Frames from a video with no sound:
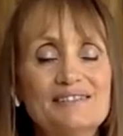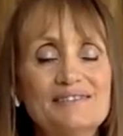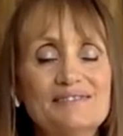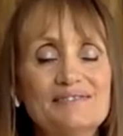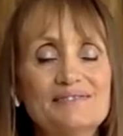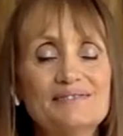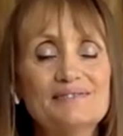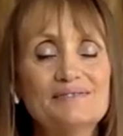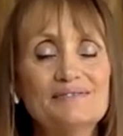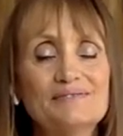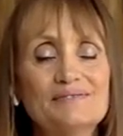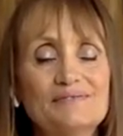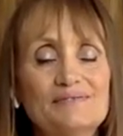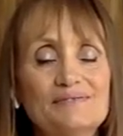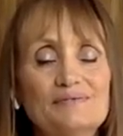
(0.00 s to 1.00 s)

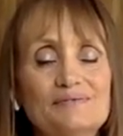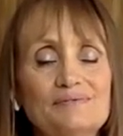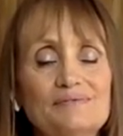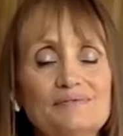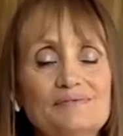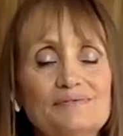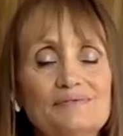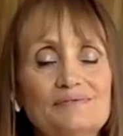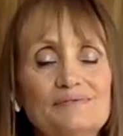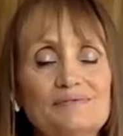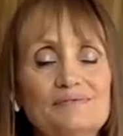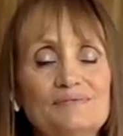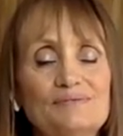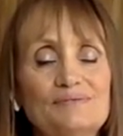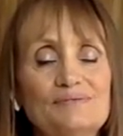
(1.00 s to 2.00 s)

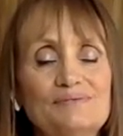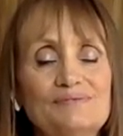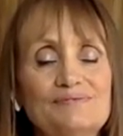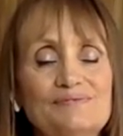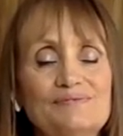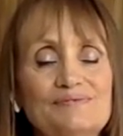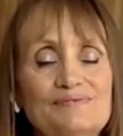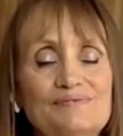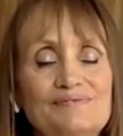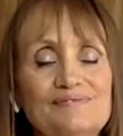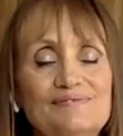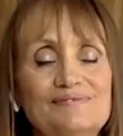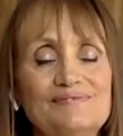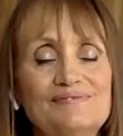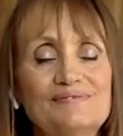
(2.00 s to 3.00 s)

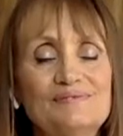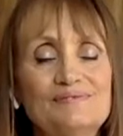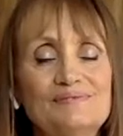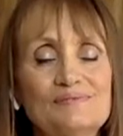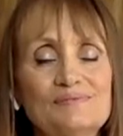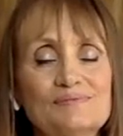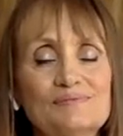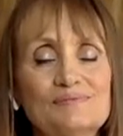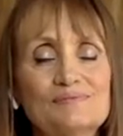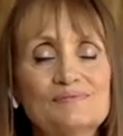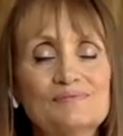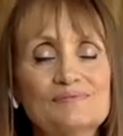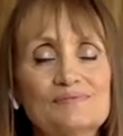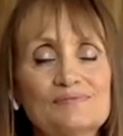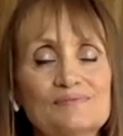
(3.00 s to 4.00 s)

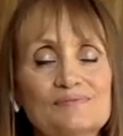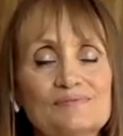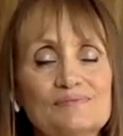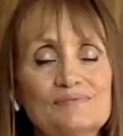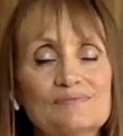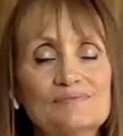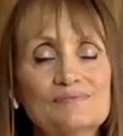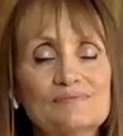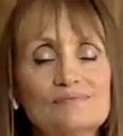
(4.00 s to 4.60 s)
(silence)